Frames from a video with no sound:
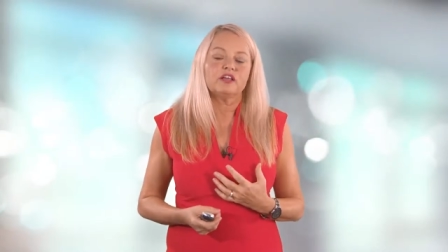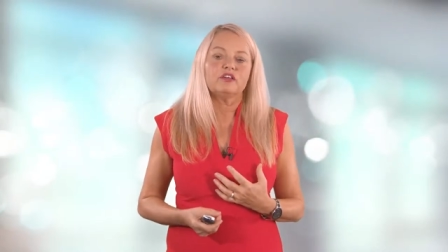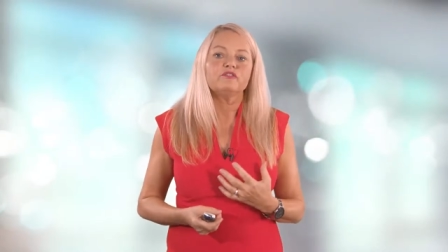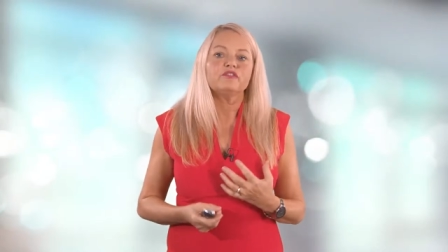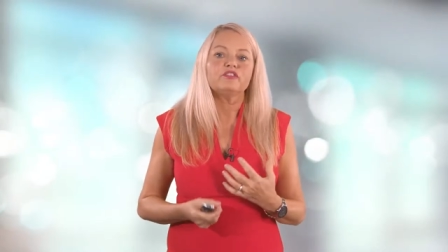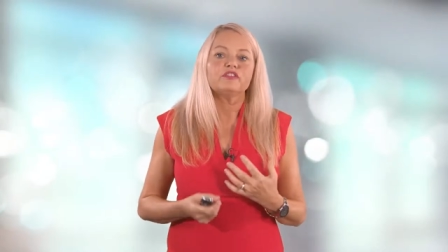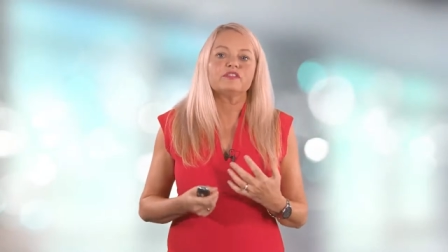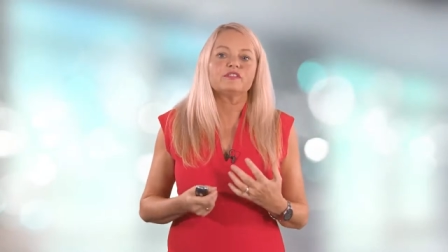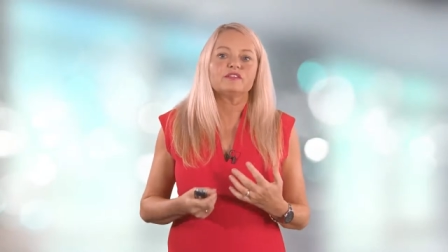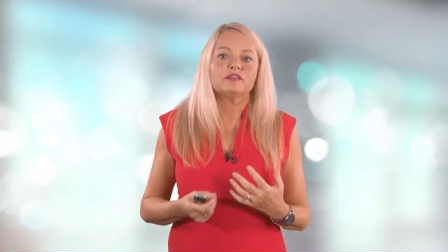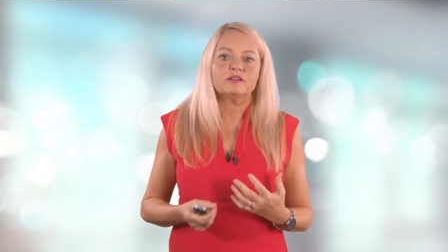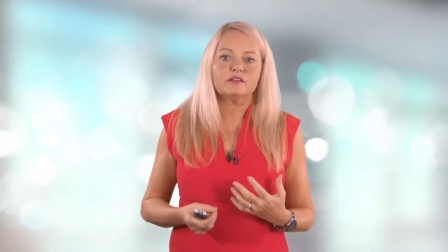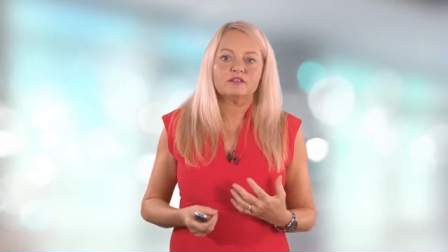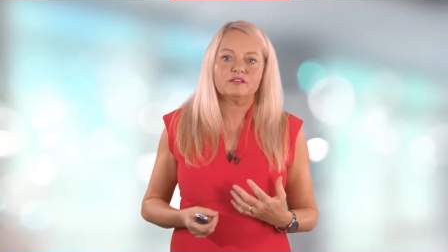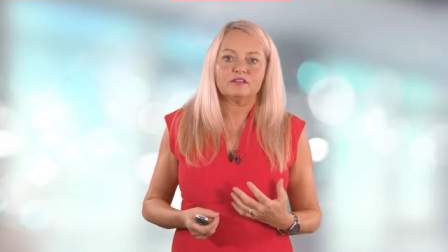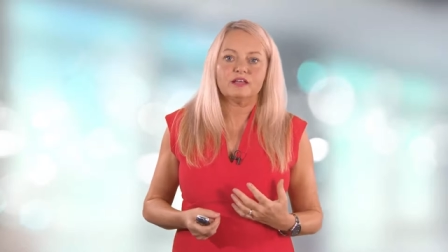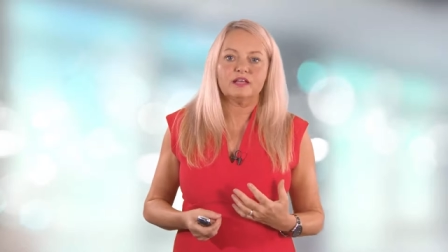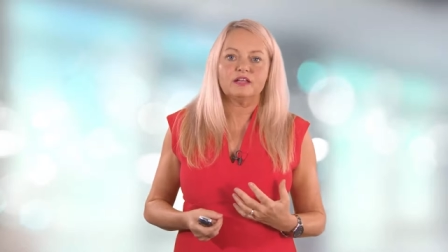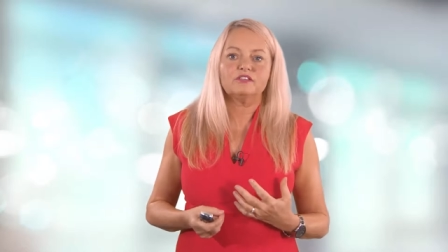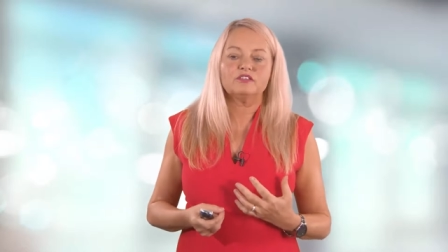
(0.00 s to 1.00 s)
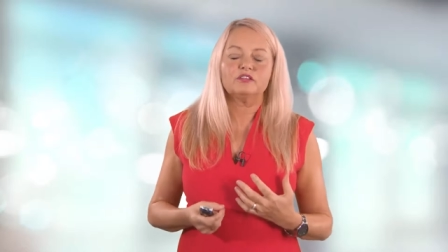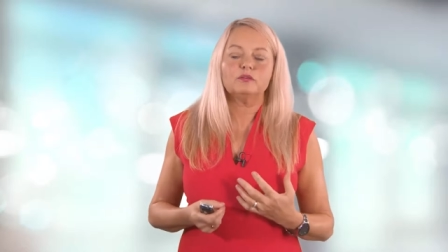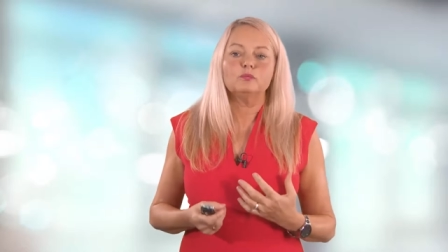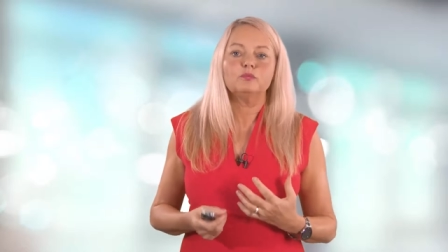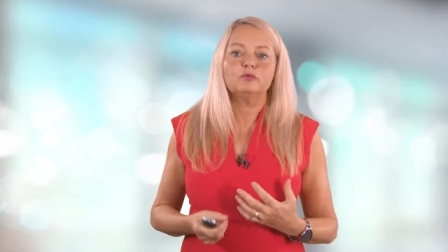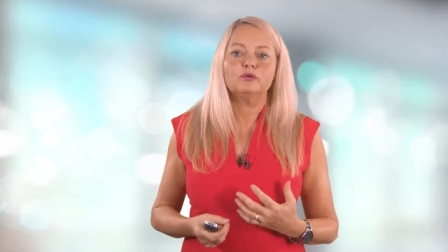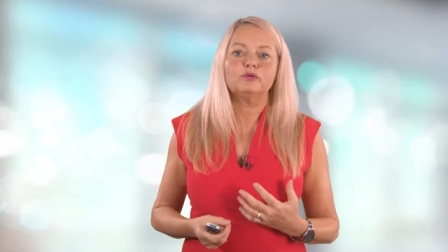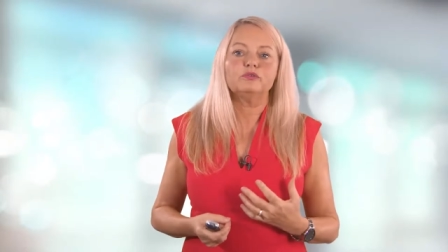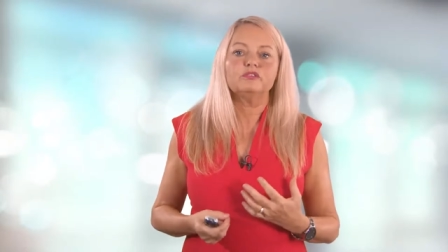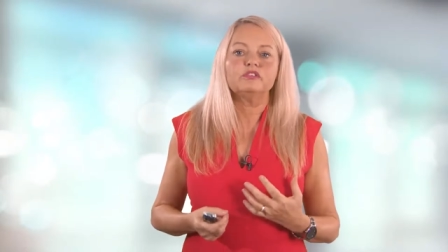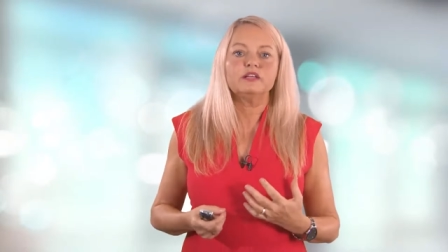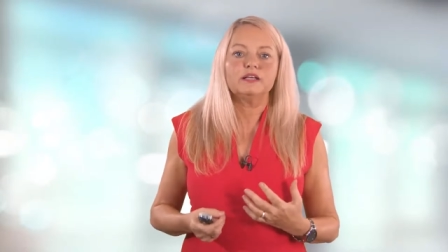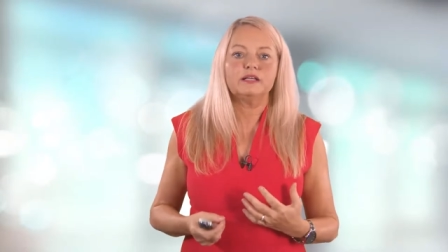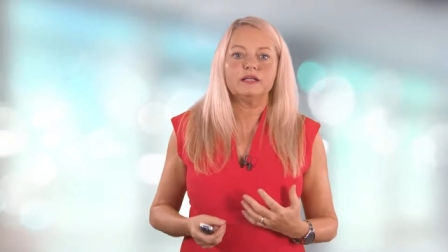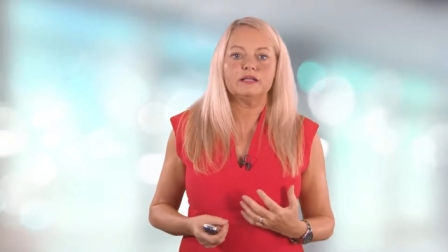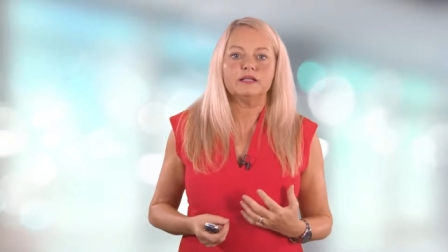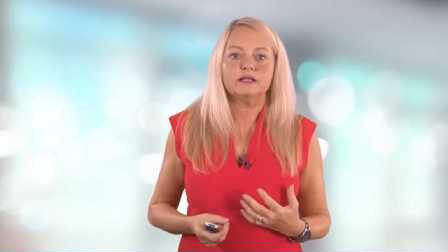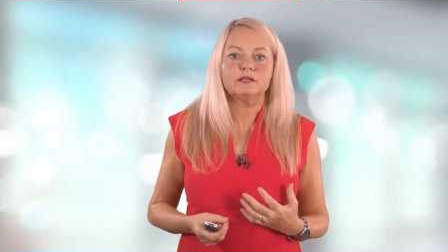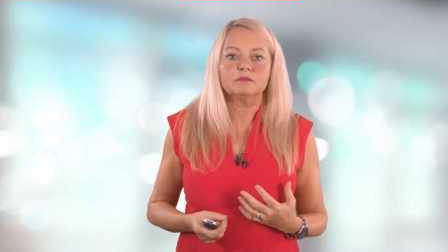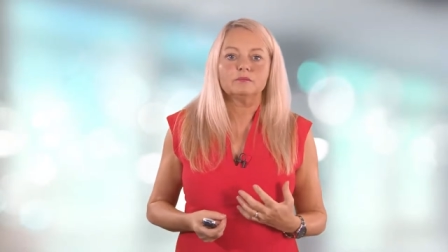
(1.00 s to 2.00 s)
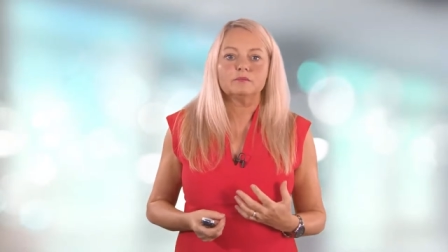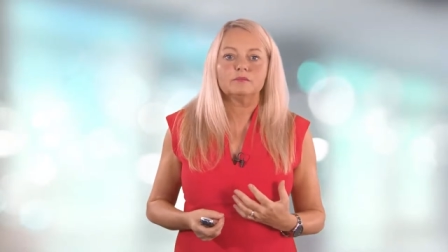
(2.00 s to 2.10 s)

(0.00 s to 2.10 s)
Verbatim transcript: in facilitating wound healing.